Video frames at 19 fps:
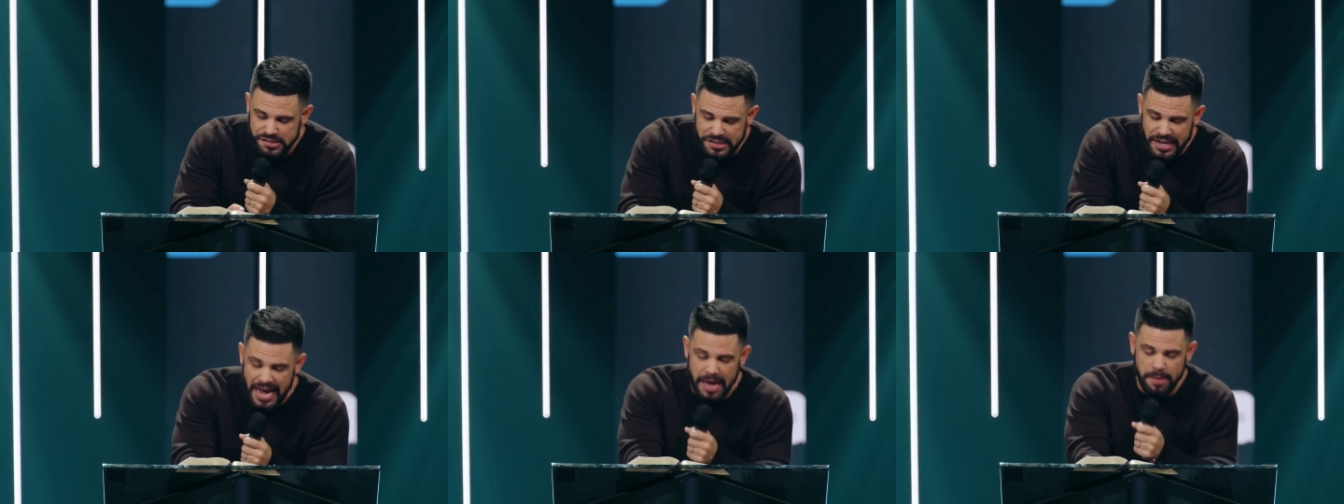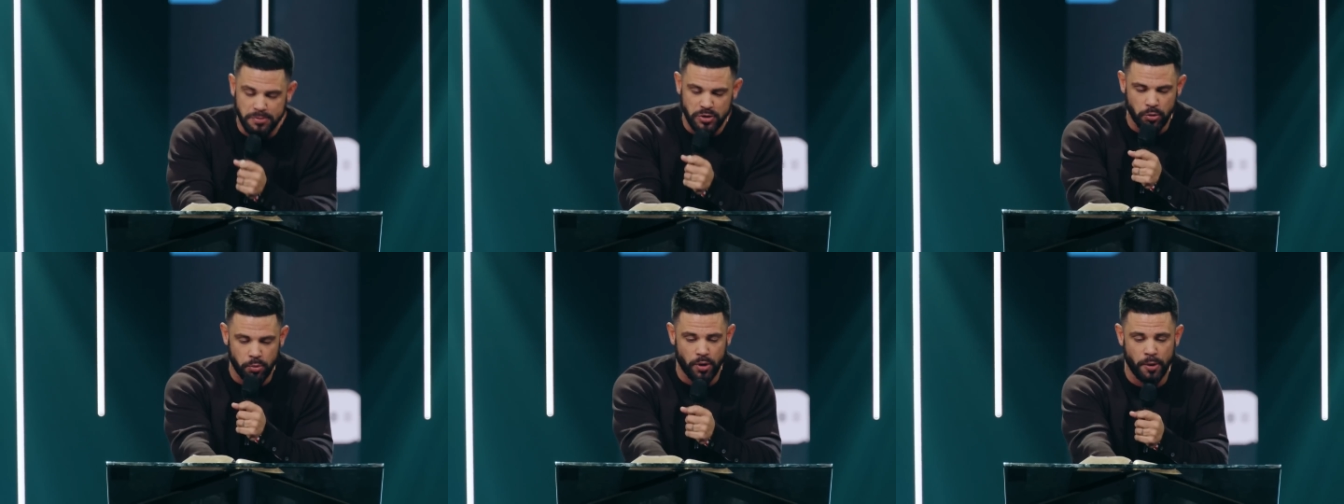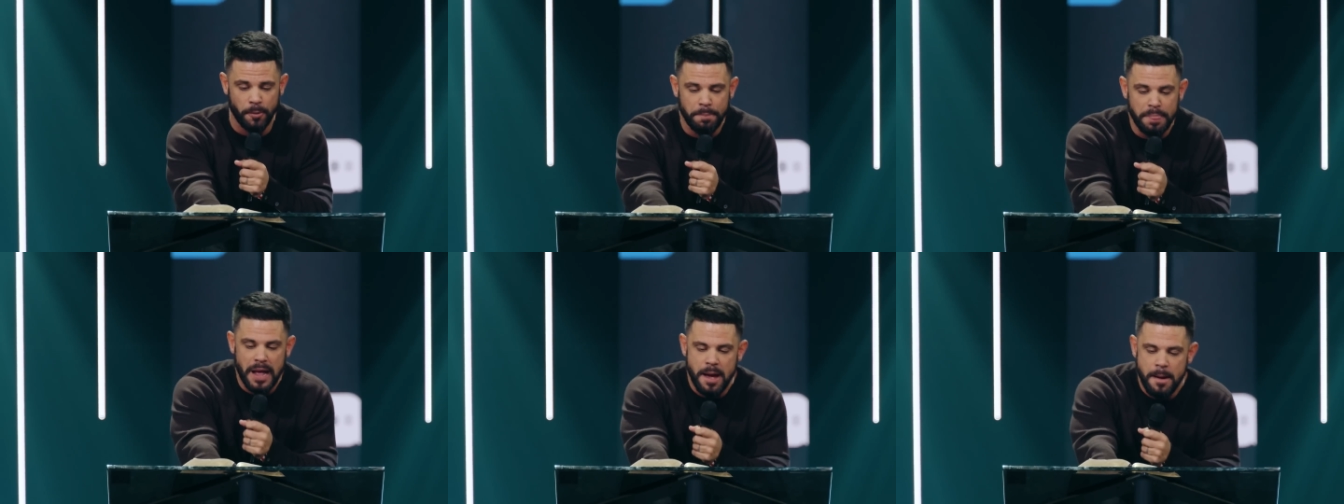
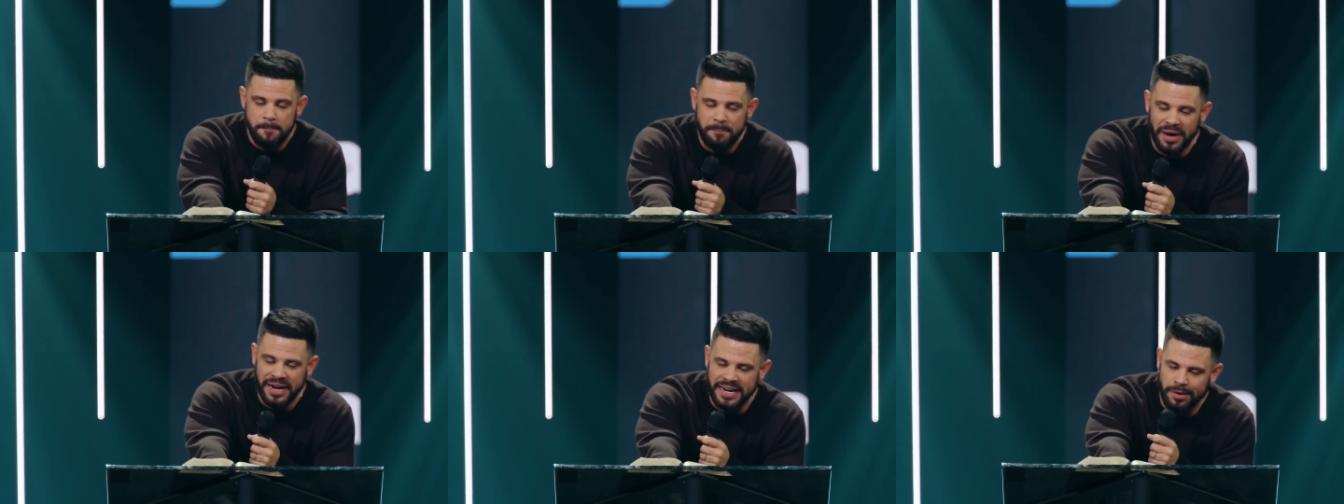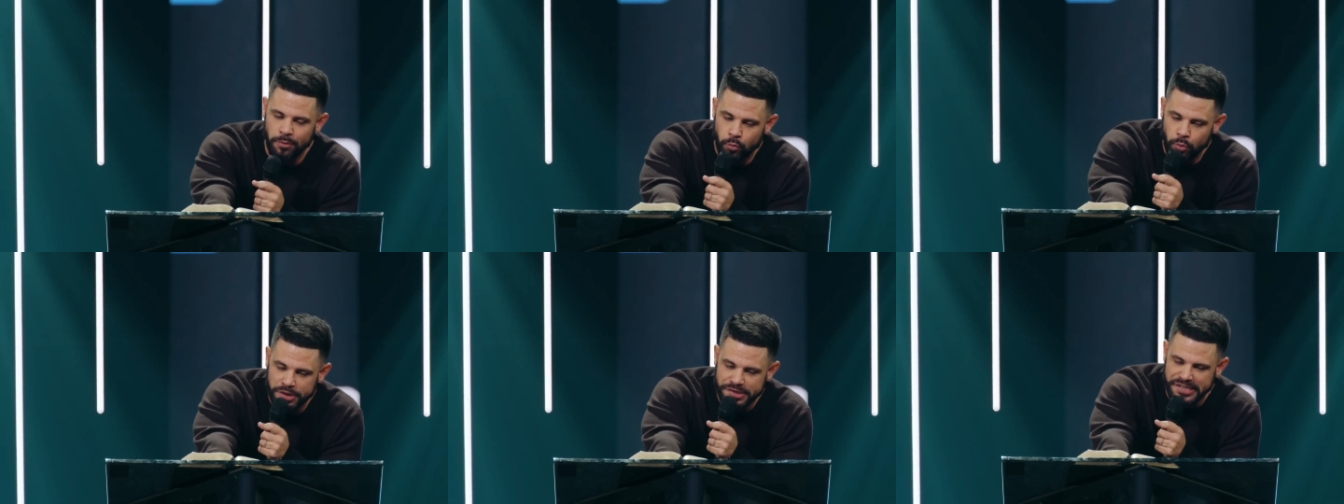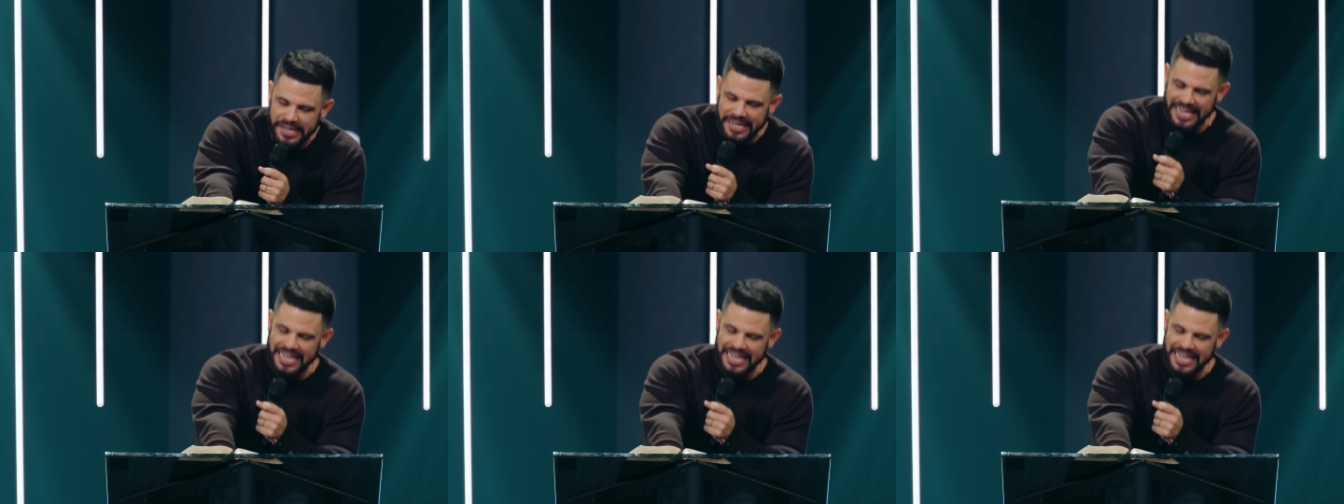Samuel, but it was